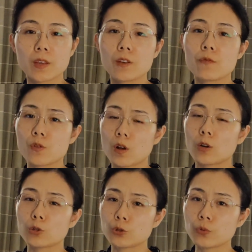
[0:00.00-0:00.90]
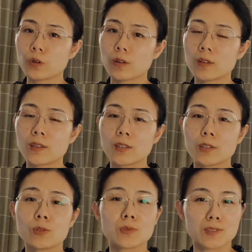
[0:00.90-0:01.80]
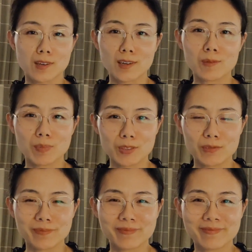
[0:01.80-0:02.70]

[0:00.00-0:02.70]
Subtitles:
If you're not sure, use dark blue.